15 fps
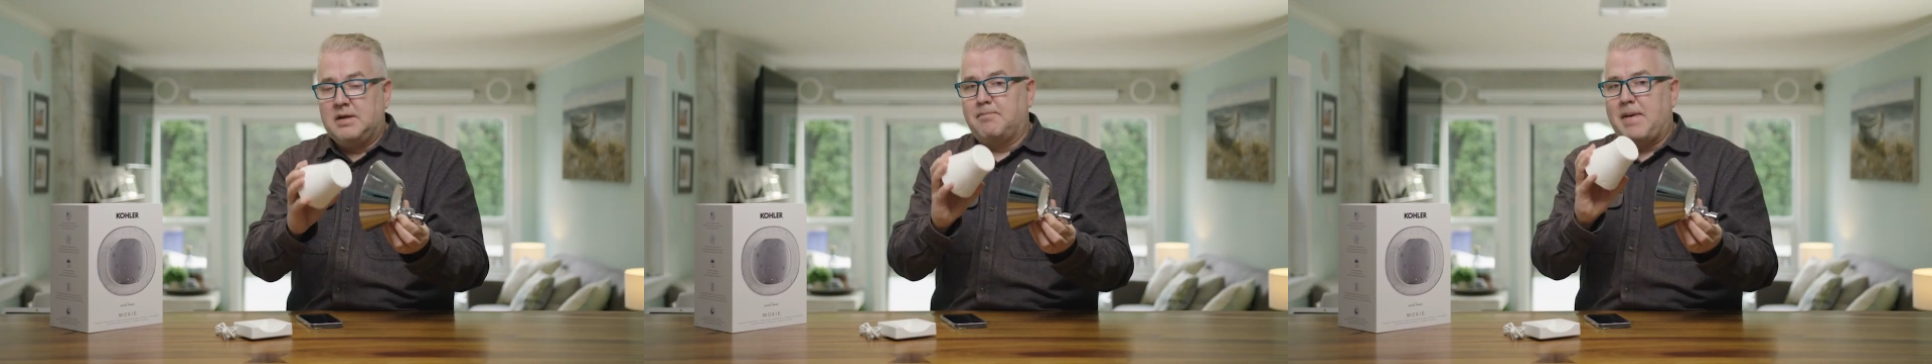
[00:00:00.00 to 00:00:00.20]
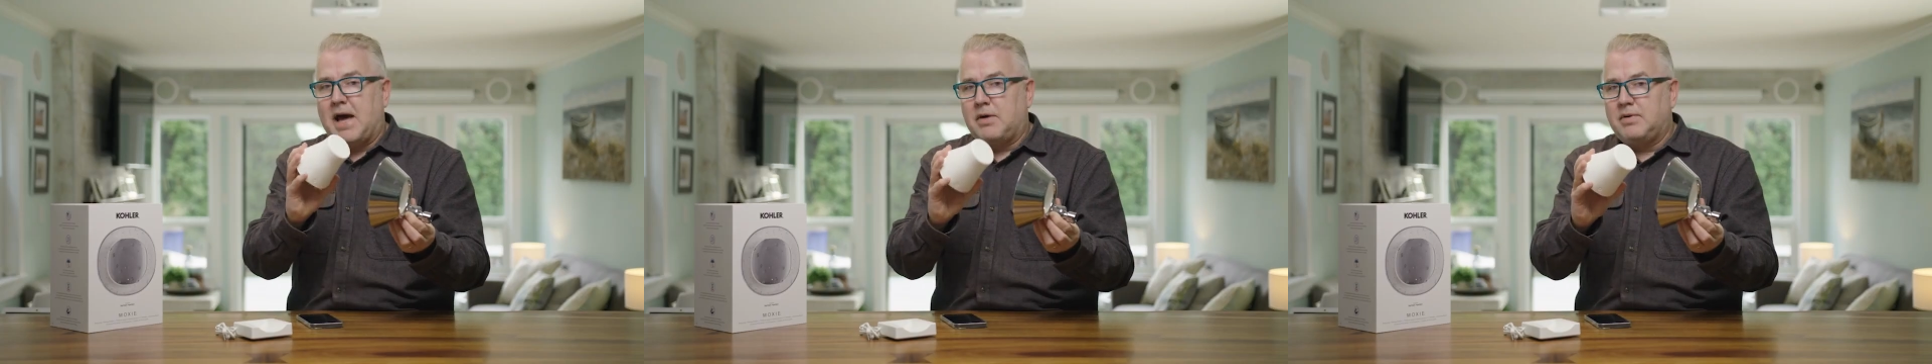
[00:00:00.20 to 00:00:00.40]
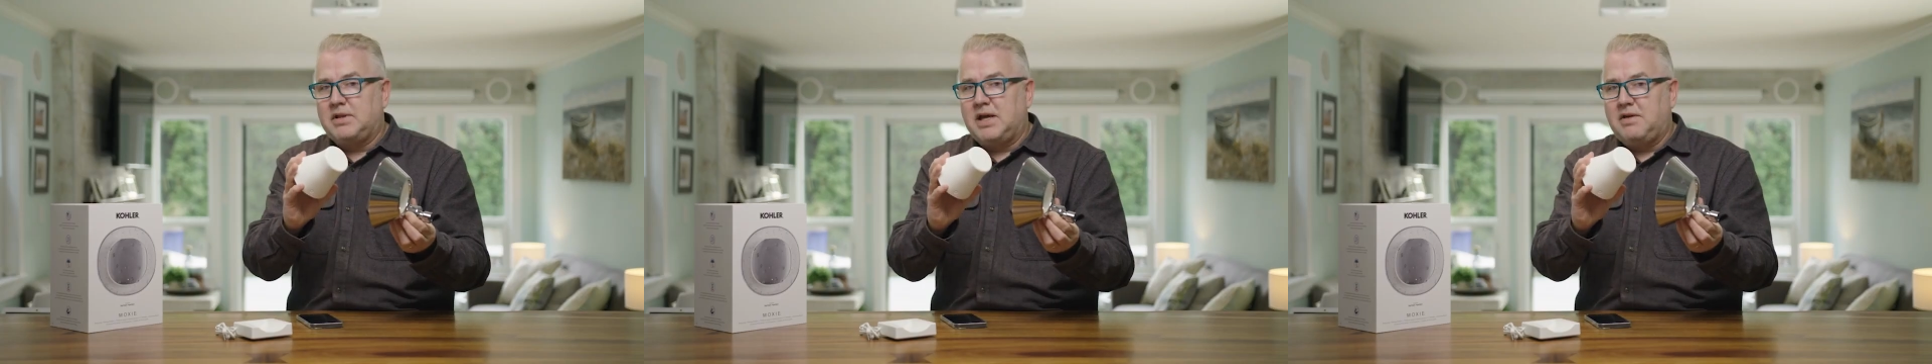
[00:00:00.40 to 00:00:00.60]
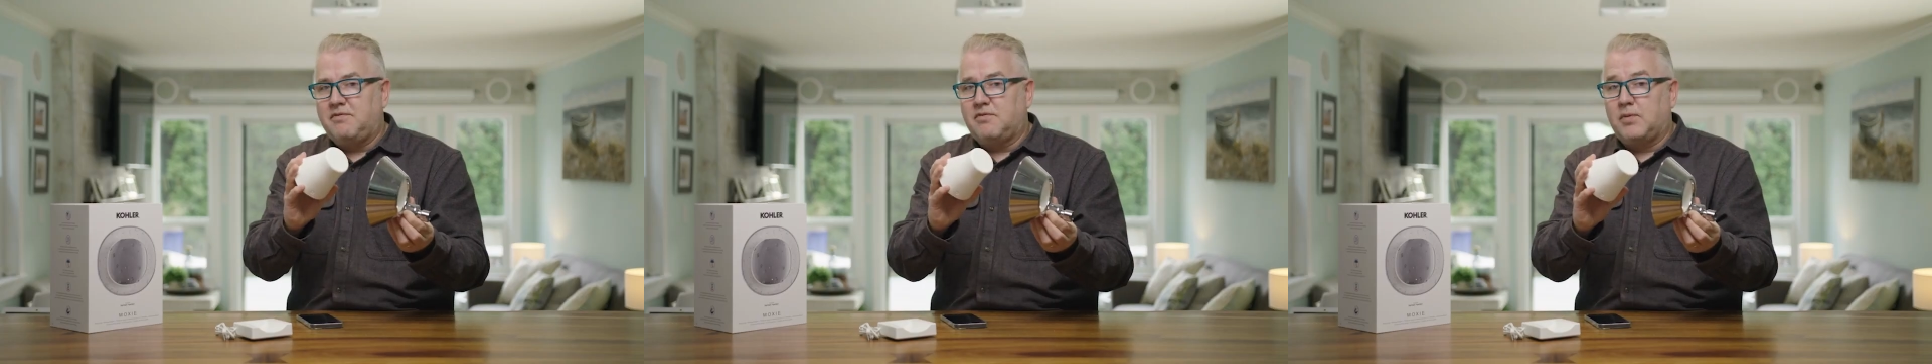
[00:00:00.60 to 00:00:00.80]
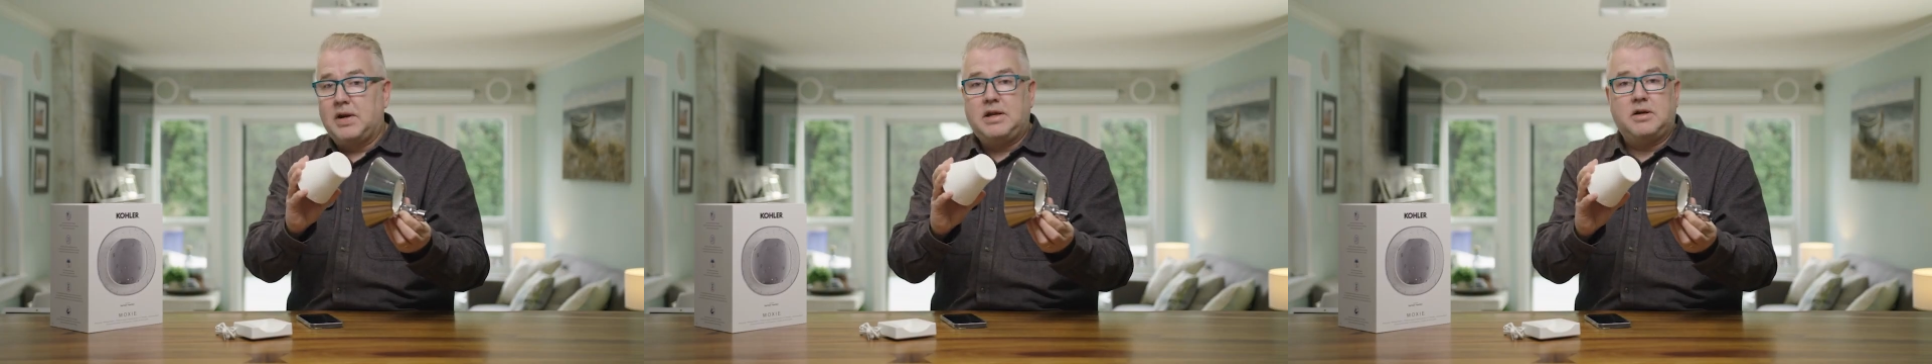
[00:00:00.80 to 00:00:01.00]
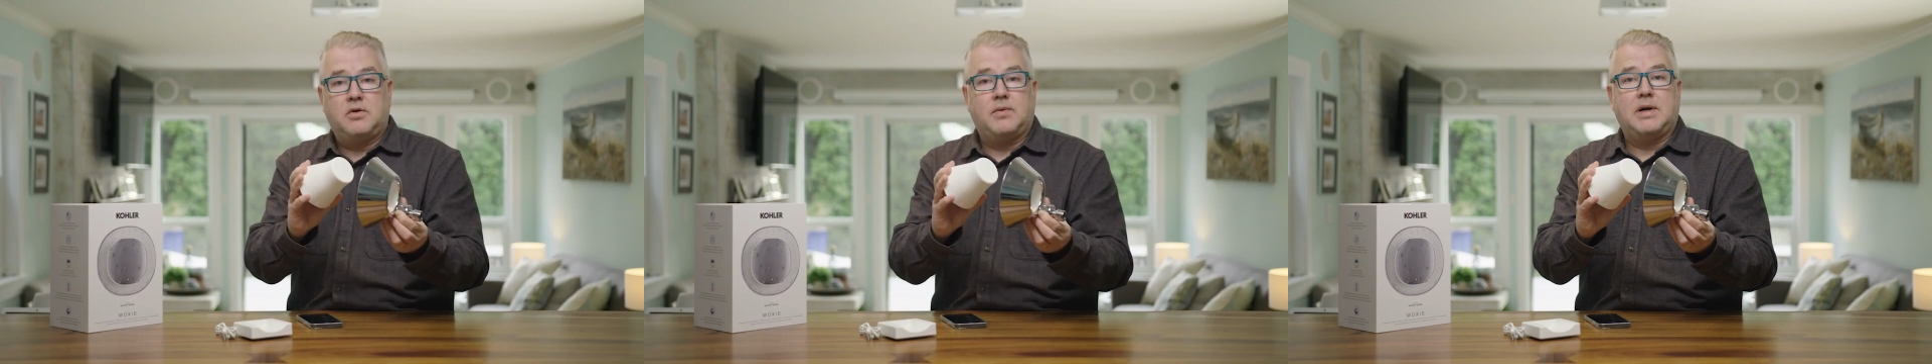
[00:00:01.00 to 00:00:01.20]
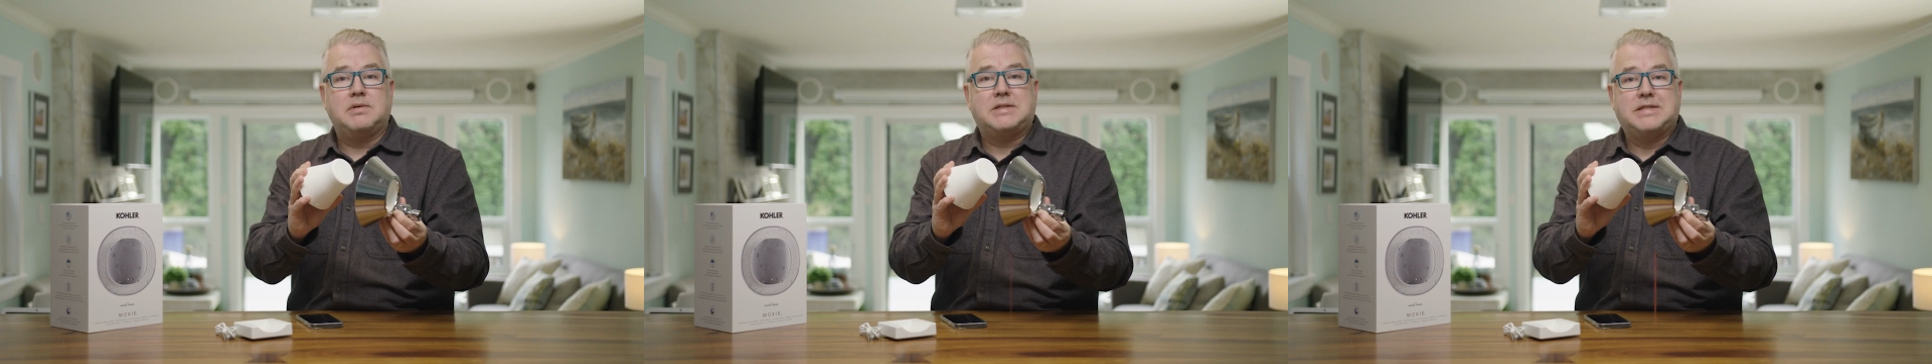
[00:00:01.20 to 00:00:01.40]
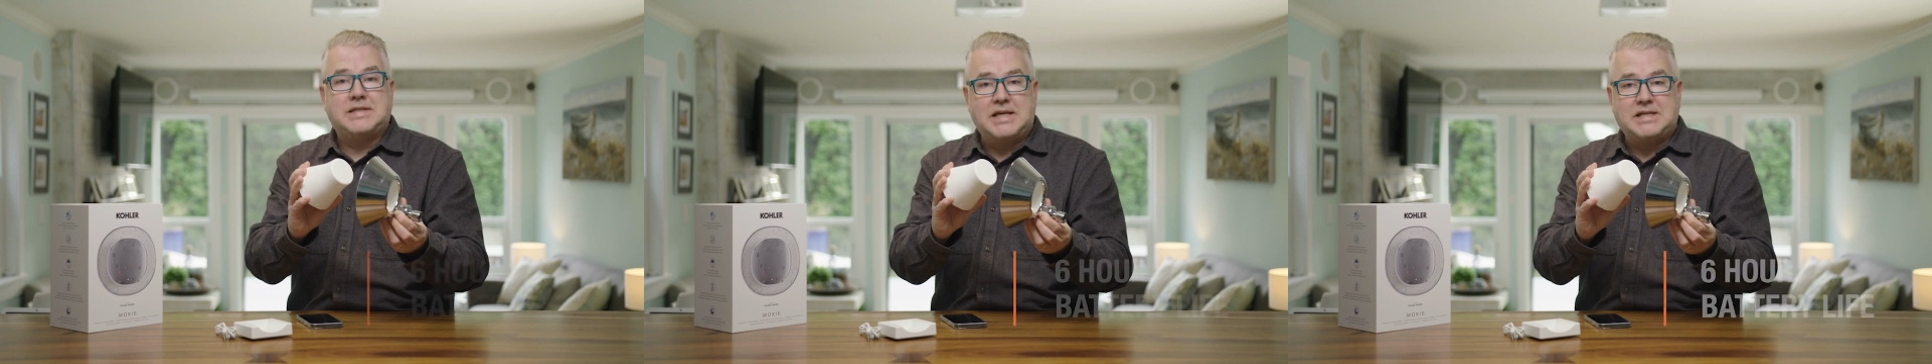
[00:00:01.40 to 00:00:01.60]
Battery life rated around
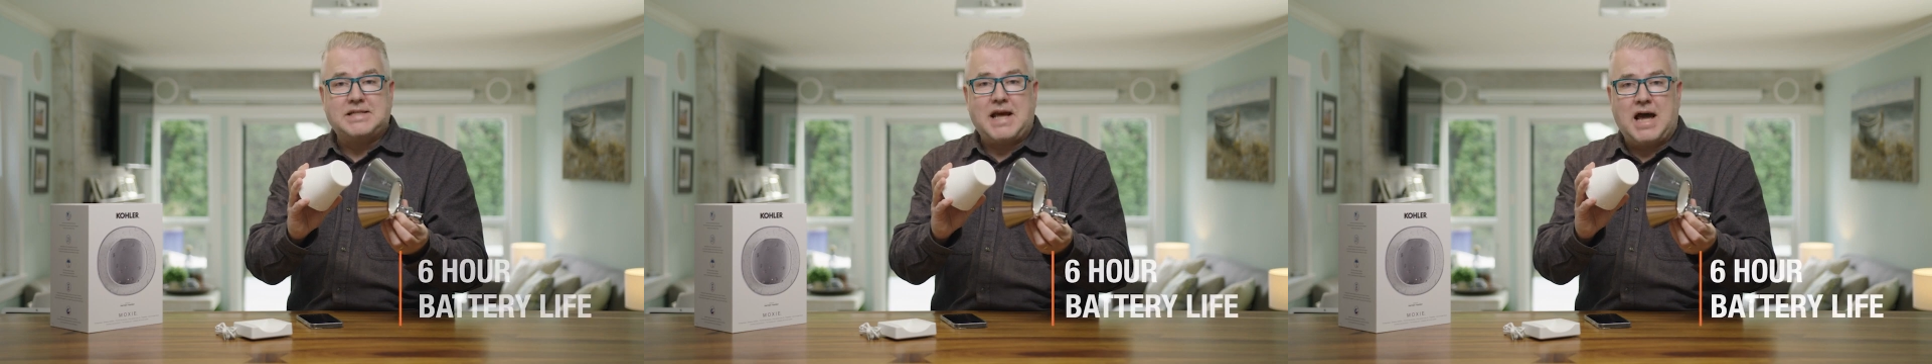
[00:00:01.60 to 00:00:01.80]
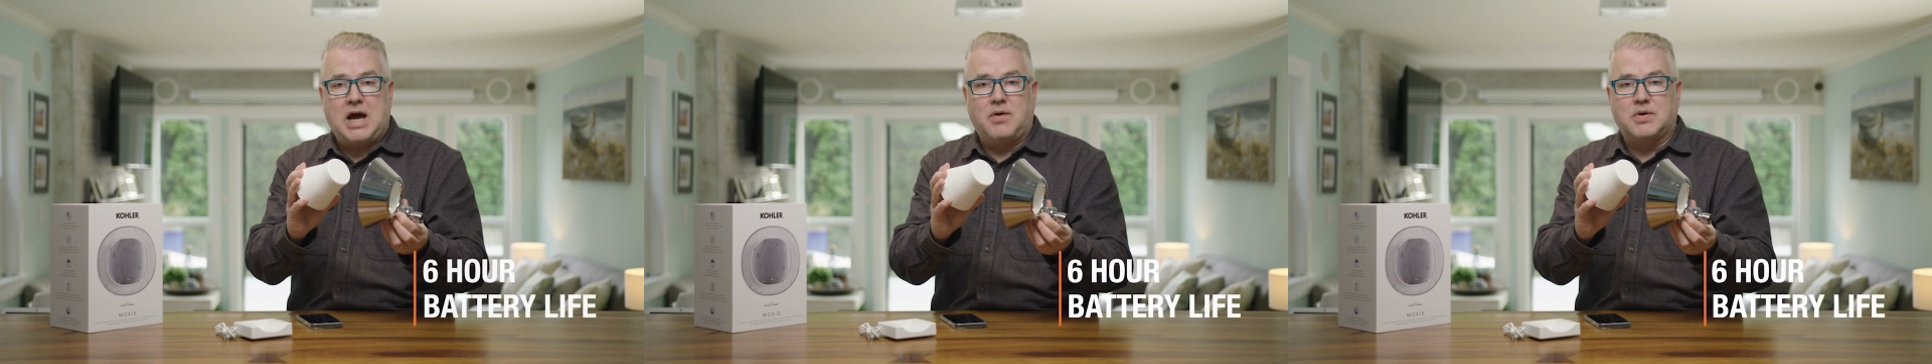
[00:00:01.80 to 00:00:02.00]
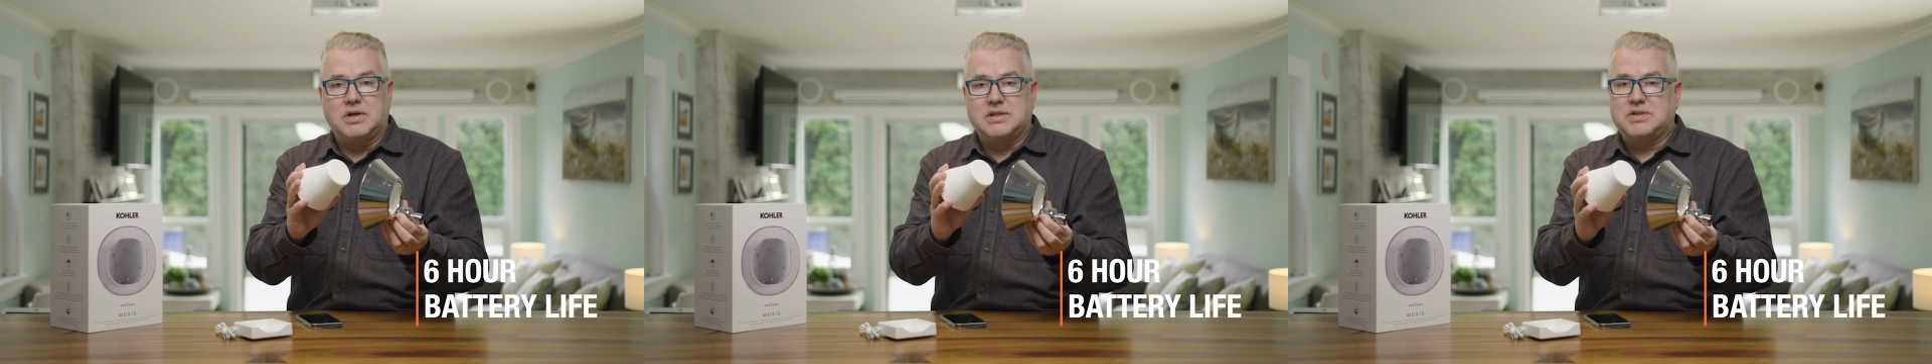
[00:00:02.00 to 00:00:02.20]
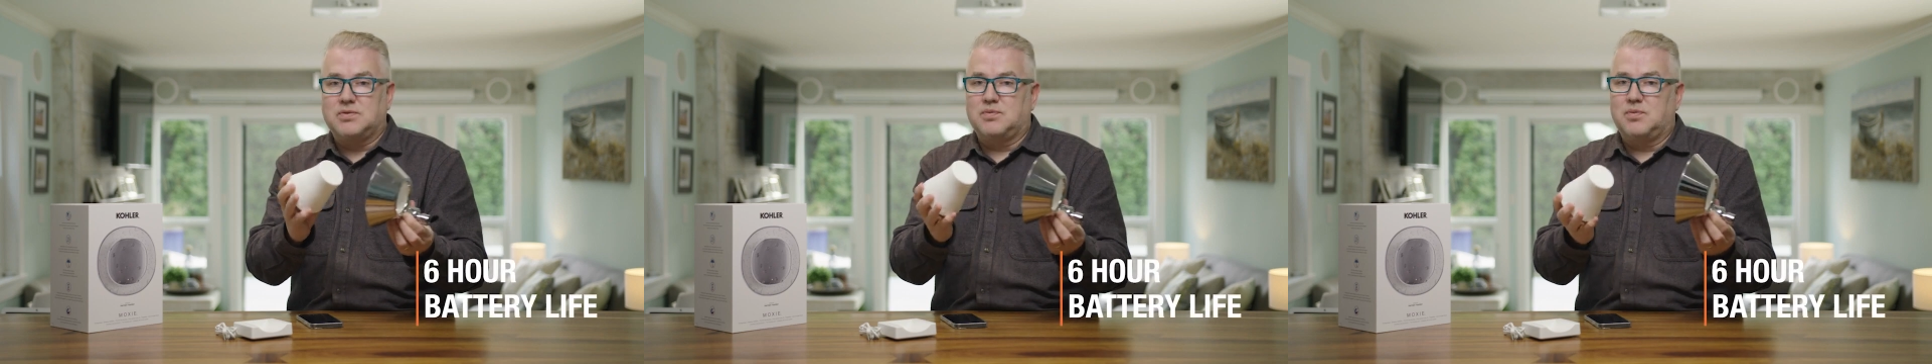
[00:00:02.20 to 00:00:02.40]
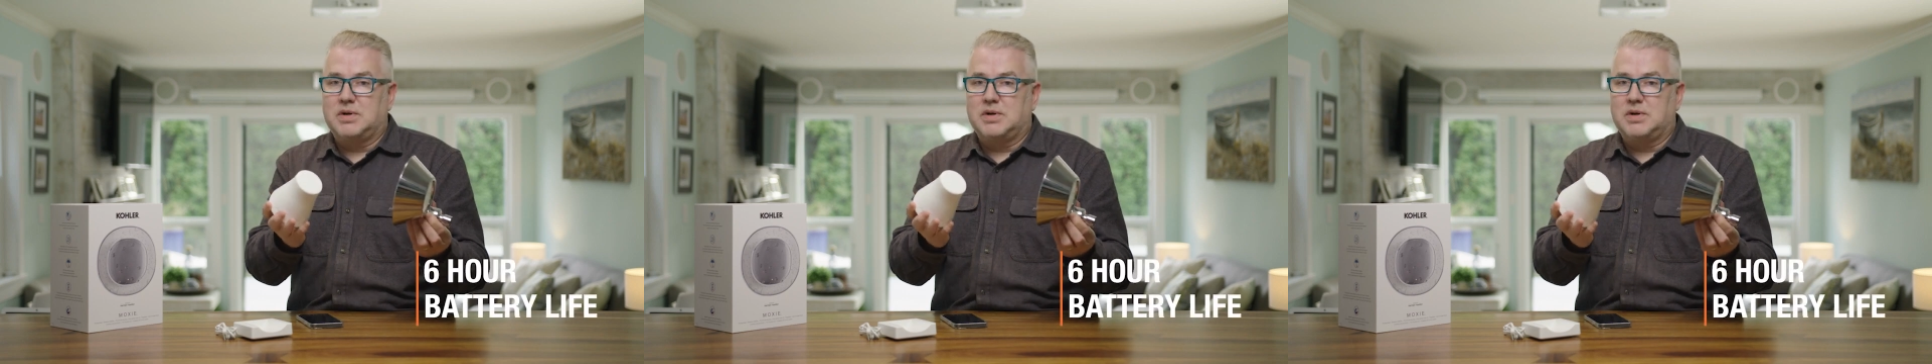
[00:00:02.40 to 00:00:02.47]
six hours.